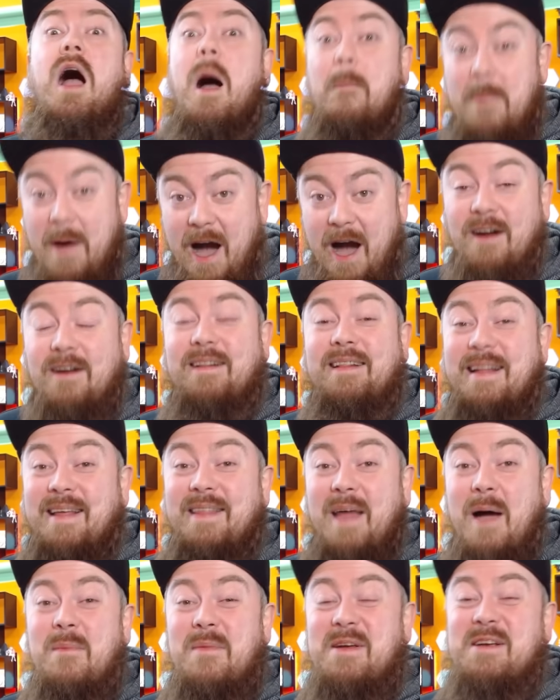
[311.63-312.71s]
Apparently
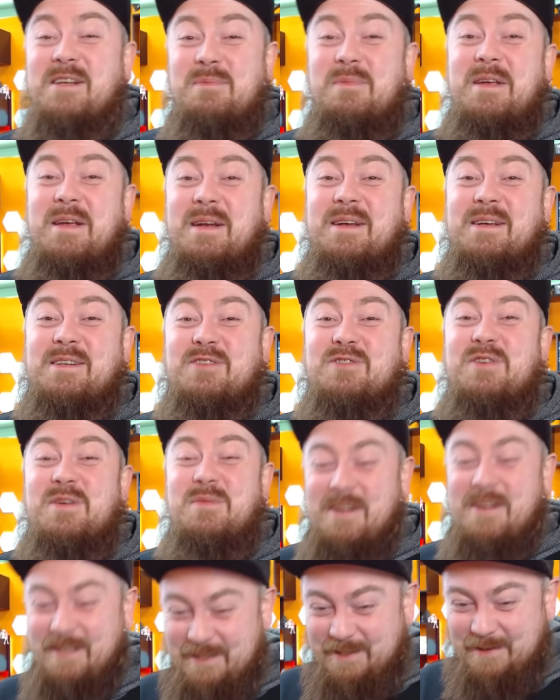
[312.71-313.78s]
that makes me an
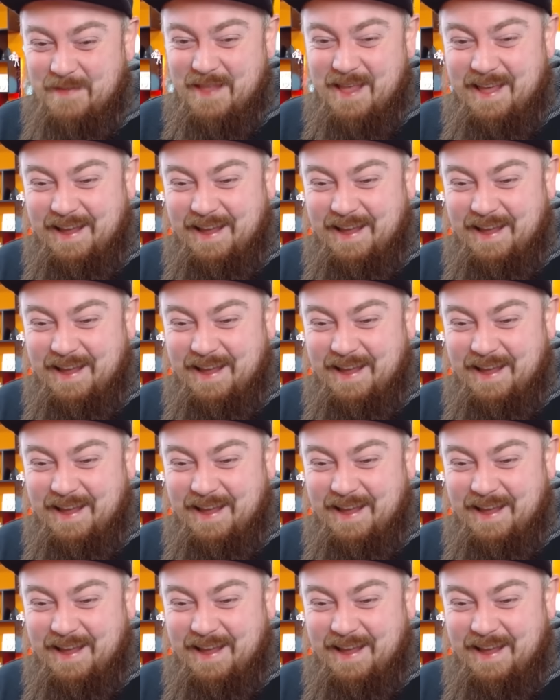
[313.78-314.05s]
extremist.